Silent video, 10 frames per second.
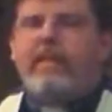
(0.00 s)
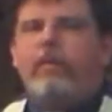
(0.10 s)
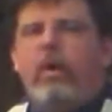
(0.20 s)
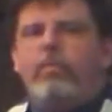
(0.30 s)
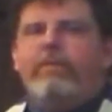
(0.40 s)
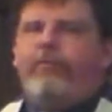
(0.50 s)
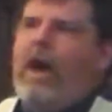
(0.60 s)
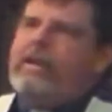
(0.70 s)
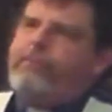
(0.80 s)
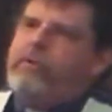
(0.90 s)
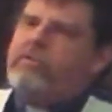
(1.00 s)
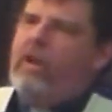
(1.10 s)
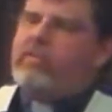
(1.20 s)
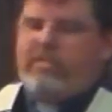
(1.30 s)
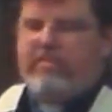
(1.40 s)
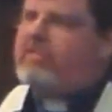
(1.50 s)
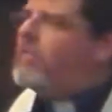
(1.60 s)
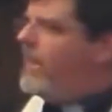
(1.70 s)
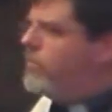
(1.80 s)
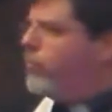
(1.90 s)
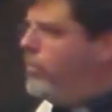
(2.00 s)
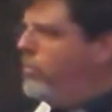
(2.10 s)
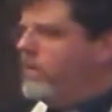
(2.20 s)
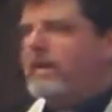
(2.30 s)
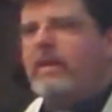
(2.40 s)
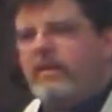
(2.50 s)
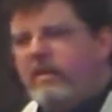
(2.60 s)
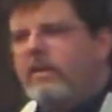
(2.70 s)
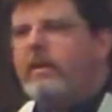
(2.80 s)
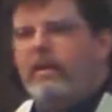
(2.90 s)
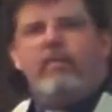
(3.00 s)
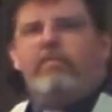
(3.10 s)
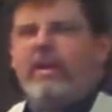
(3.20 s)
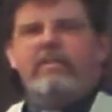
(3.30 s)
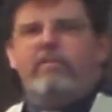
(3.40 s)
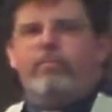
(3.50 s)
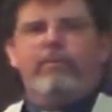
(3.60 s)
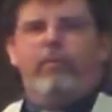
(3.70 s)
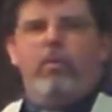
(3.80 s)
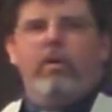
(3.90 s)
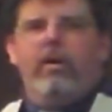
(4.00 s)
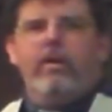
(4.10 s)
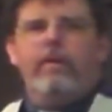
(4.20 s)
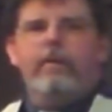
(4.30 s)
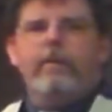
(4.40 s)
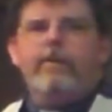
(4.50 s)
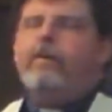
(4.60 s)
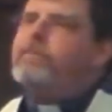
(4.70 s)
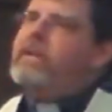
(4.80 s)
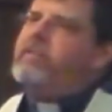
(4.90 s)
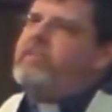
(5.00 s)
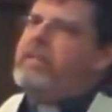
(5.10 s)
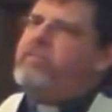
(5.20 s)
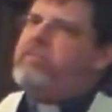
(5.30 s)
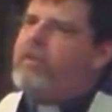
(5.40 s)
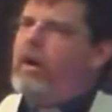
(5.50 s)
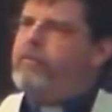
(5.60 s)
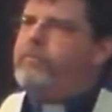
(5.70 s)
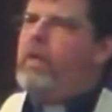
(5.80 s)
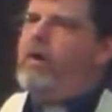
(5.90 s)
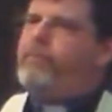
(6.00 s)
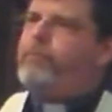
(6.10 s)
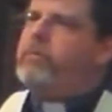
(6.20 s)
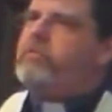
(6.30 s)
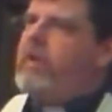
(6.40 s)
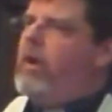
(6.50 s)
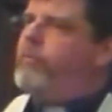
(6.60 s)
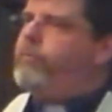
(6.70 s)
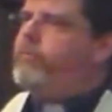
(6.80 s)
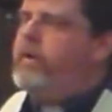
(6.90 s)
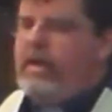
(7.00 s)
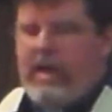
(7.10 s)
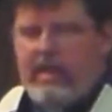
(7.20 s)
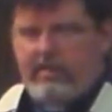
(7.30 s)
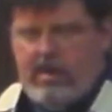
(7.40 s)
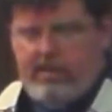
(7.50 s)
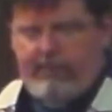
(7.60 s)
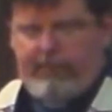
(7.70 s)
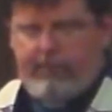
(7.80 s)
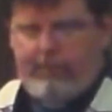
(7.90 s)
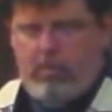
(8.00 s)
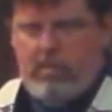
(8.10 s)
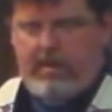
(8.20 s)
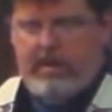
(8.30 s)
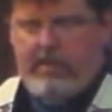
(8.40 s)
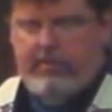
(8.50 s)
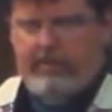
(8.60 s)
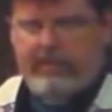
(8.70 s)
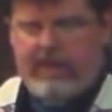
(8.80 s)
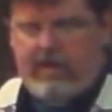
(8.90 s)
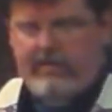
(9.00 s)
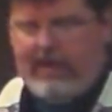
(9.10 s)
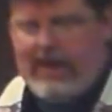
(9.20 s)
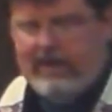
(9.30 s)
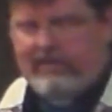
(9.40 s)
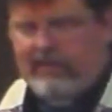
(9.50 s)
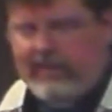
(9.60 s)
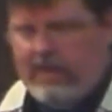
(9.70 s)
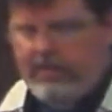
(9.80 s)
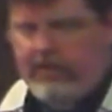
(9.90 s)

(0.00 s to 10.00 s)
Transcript: That when we fight for justice, that it's rooted, and we've said this before, in a sense of love for self and love for one another, that they are tied together.